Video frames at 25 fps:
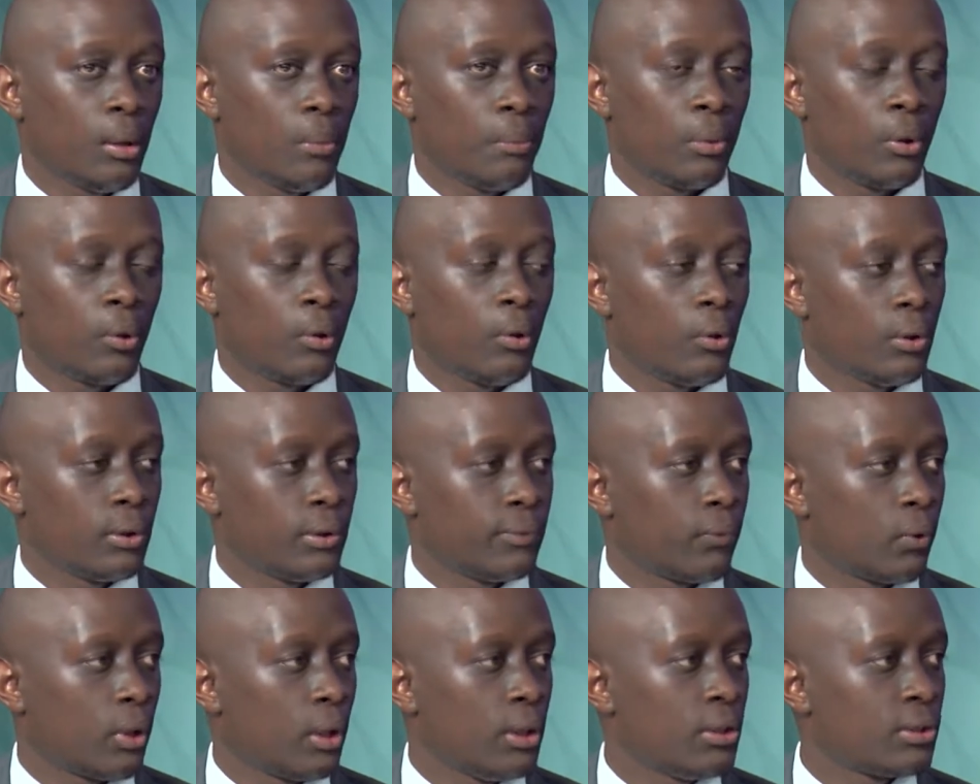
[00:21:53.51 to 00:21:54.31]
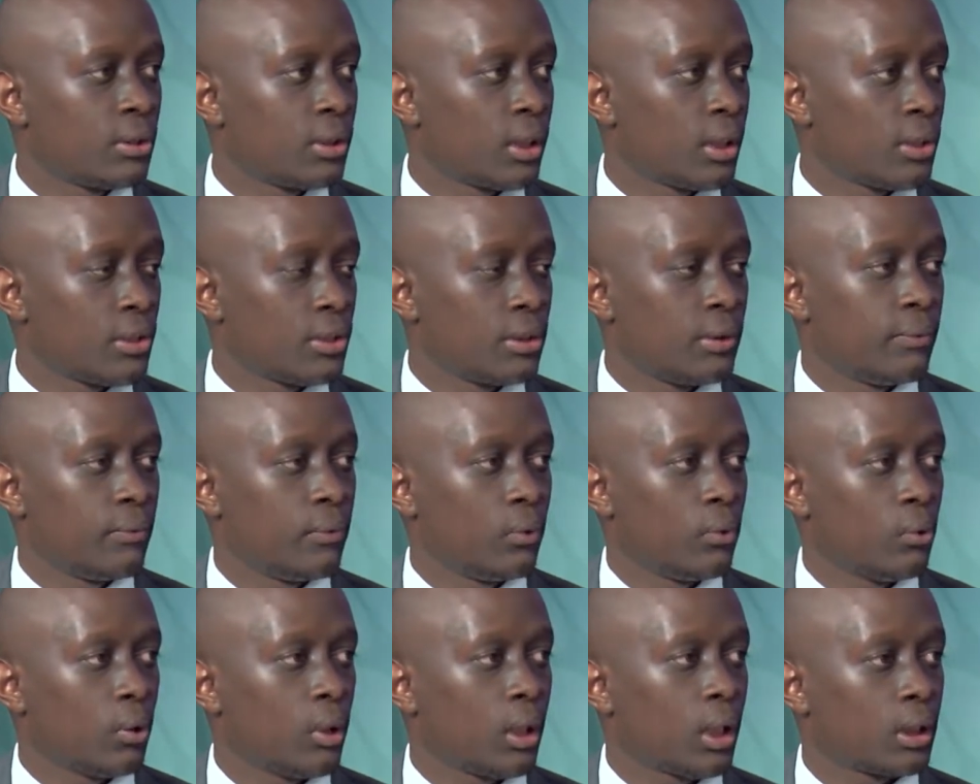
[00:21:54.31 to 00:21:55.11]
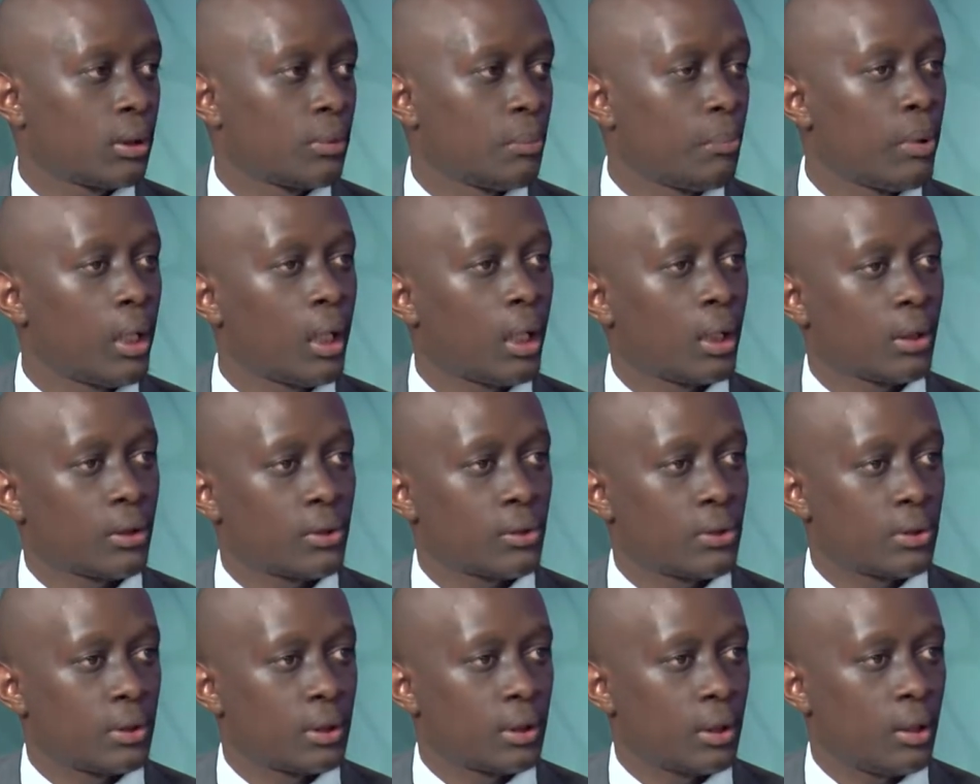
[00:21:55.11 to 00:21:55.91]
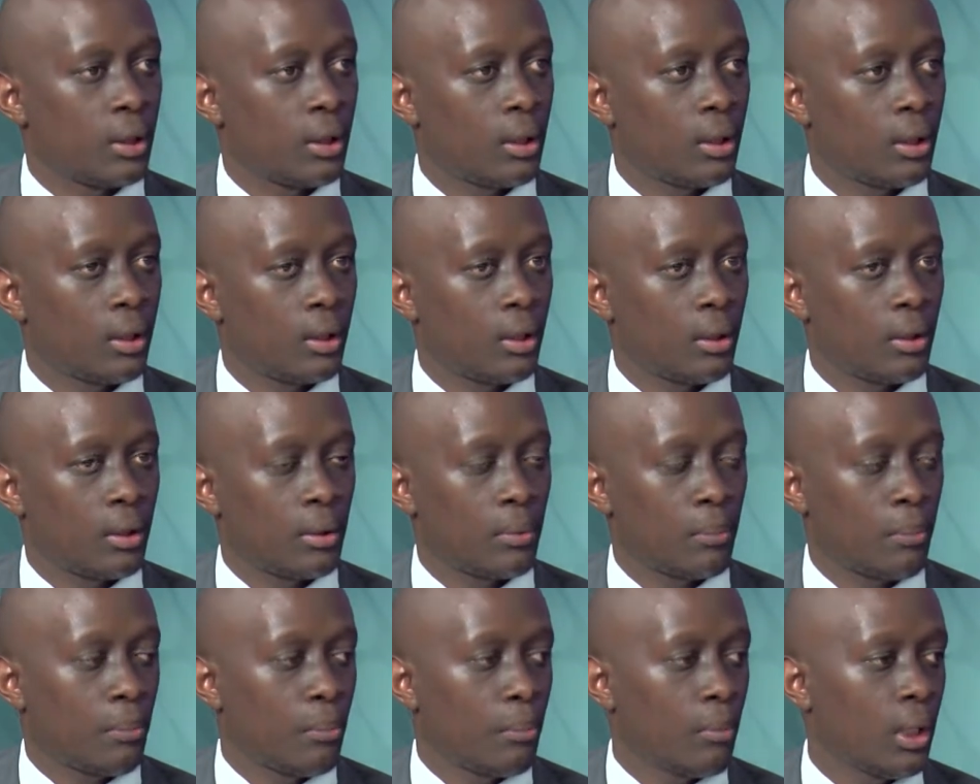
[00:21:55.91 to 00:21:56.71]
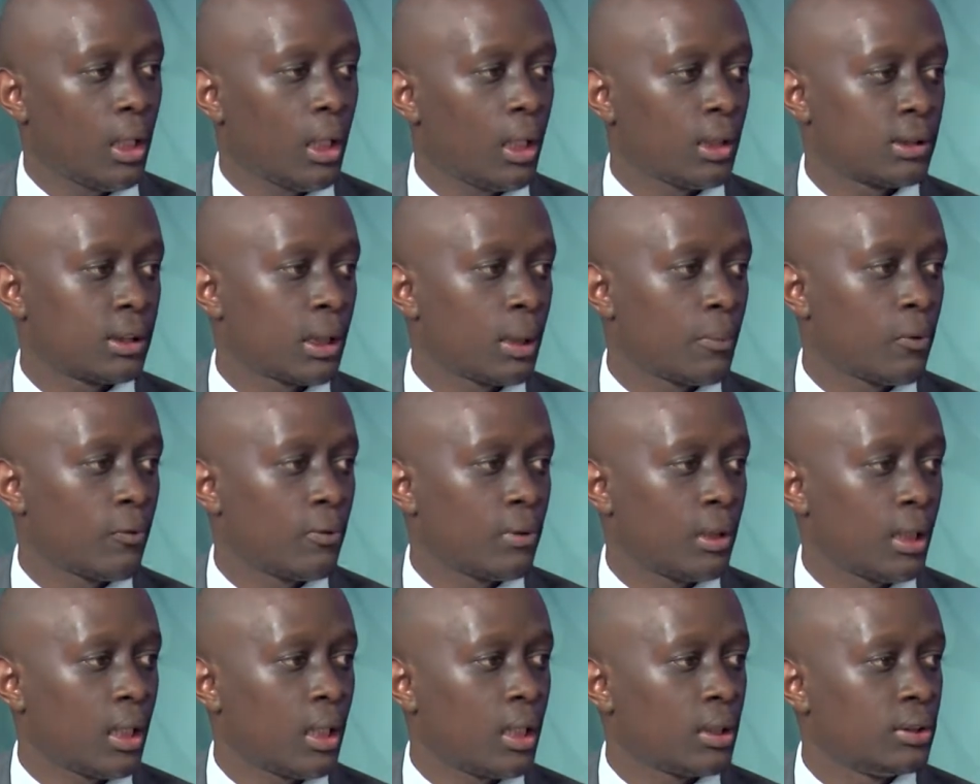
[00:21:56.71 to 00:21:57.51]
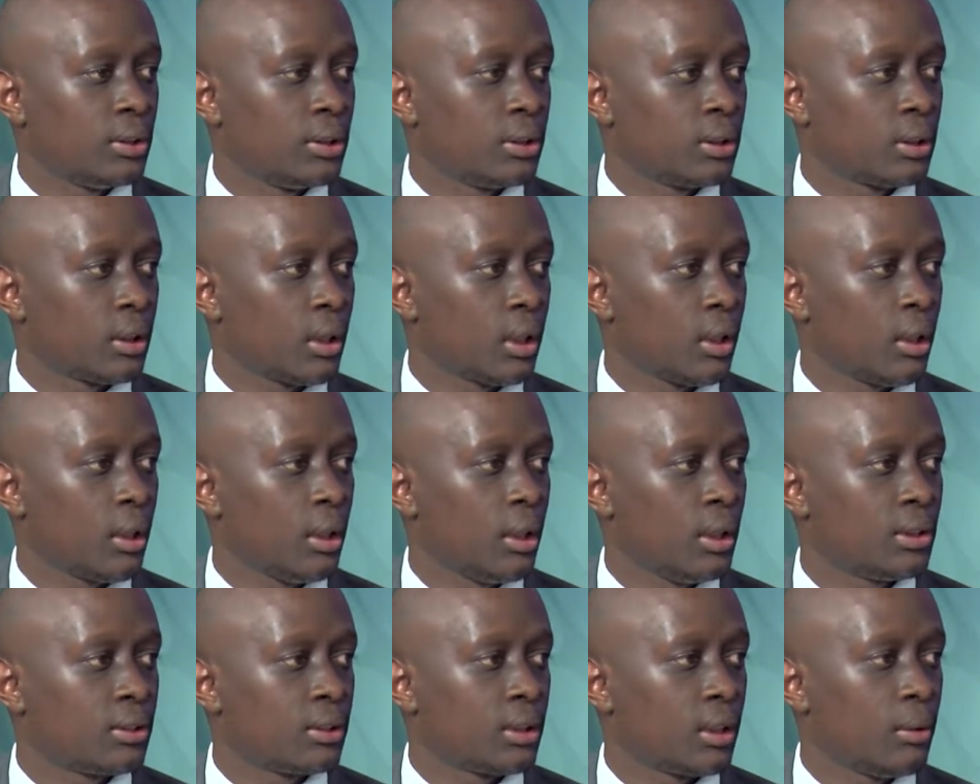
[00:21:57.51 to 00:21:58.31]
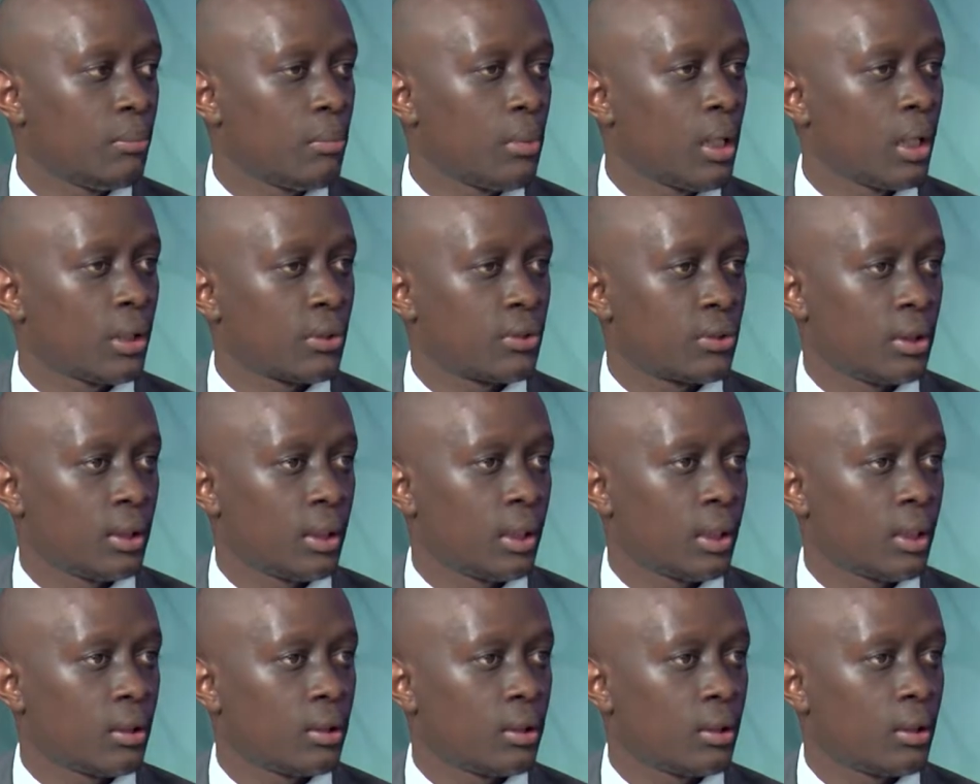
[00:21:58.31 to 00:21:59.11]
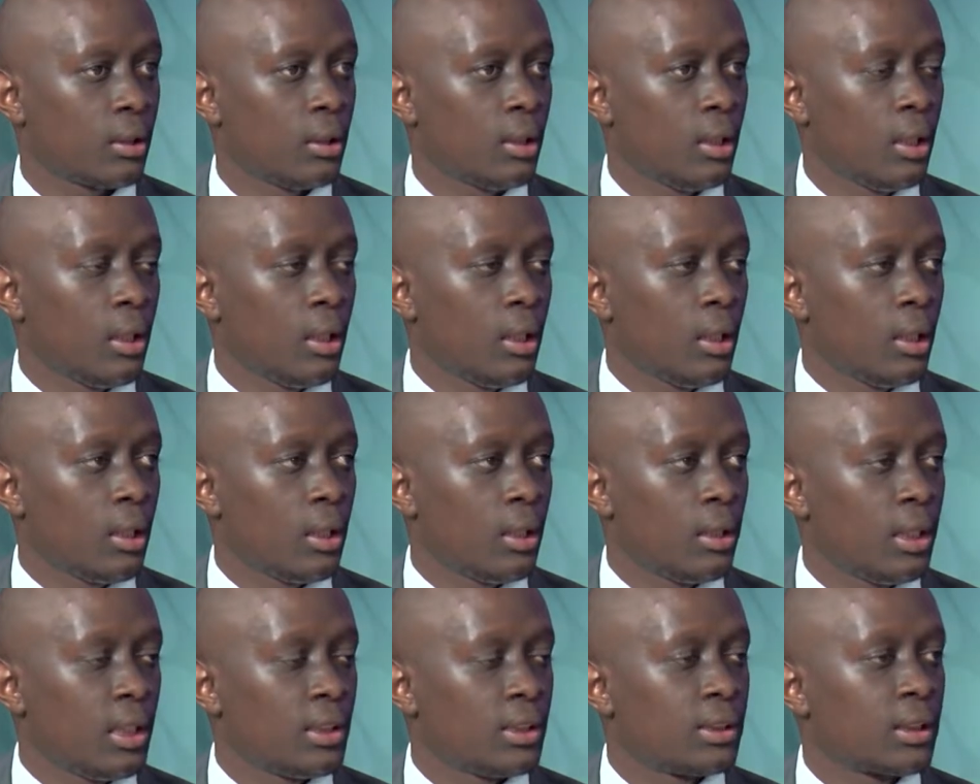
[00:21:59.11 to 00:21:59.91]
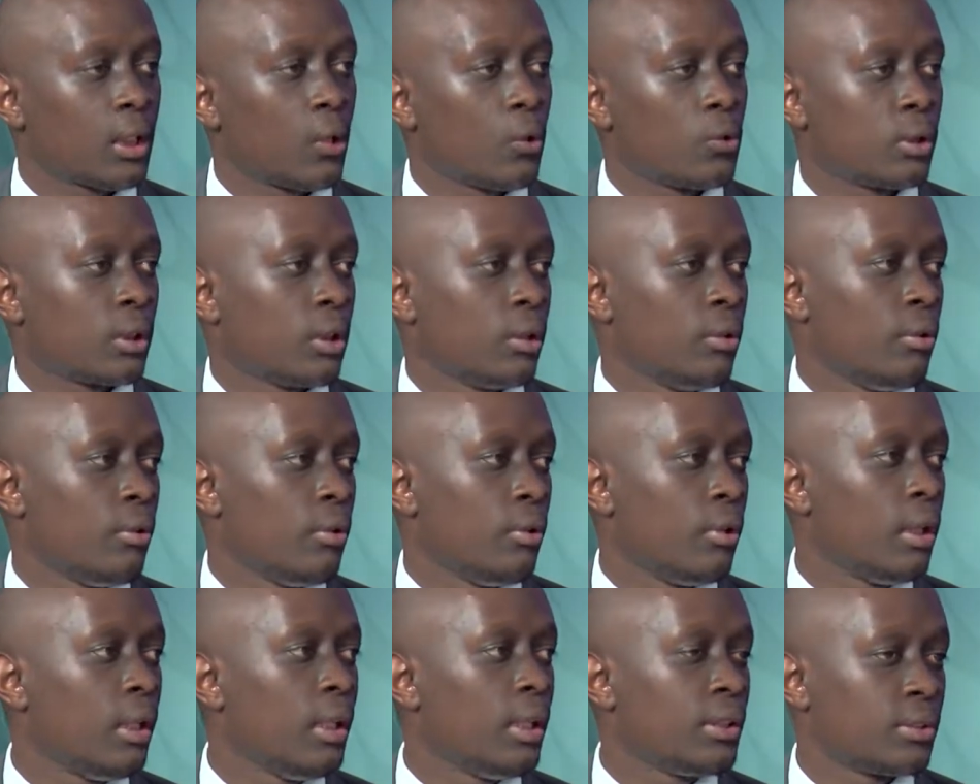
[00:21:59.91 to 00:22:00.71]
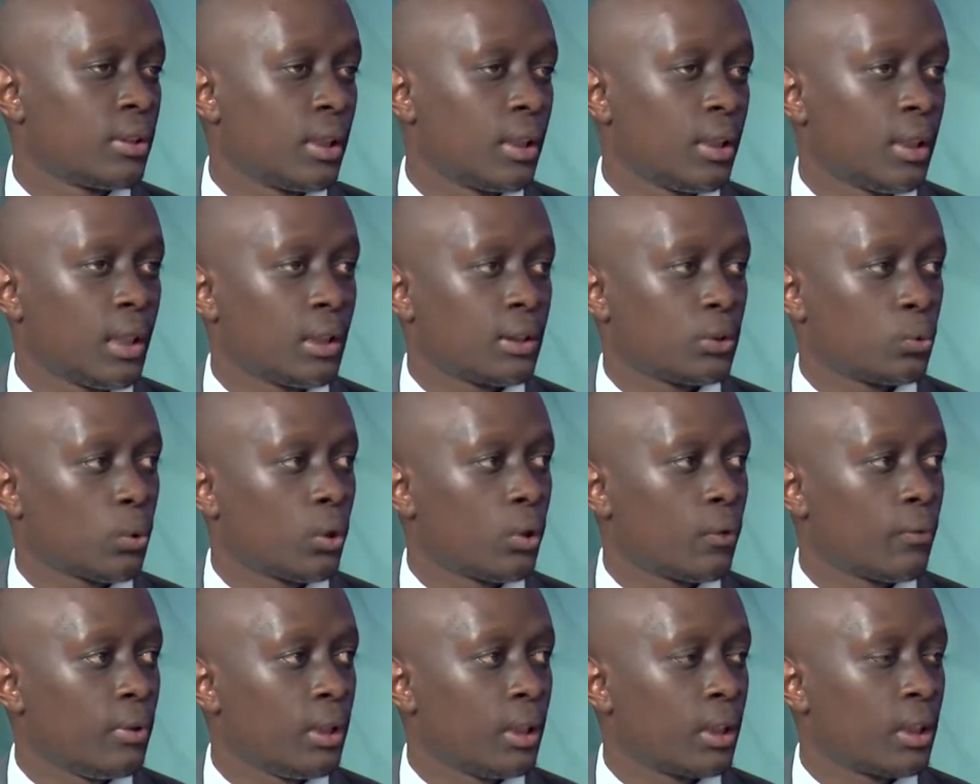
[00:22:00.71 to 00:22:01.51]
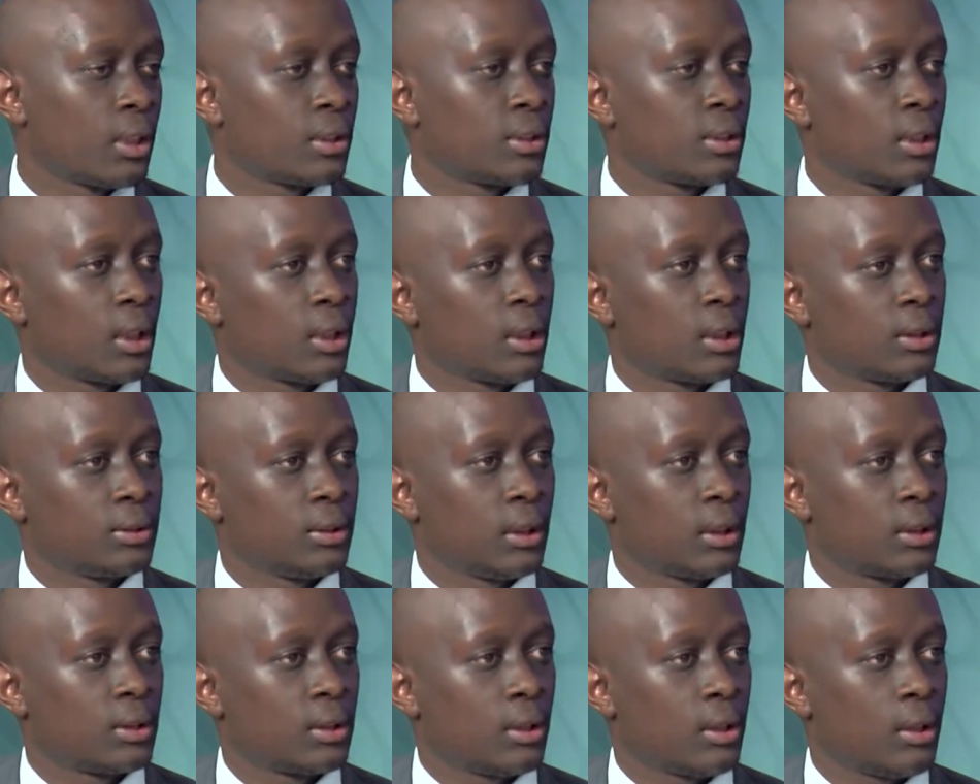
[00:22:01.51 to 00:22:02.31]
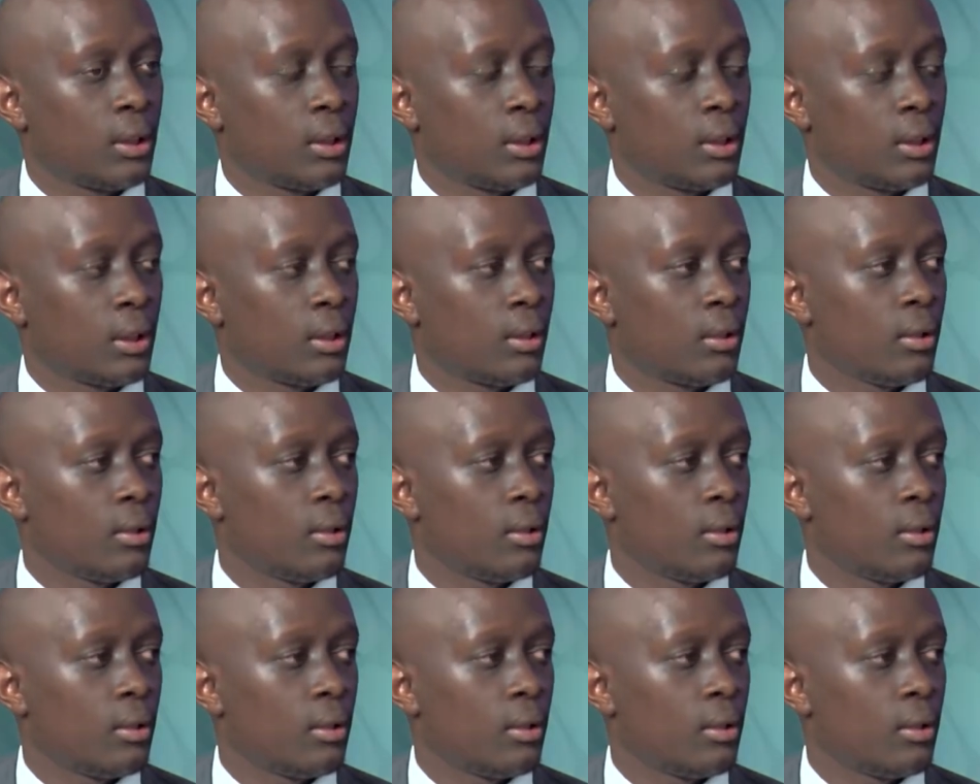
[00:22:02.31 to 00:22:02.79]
Because, for instance, if you look at banks, uh, some of the large uh, listed banks in Kenya, they touted real estate as one of the key sectors that uh,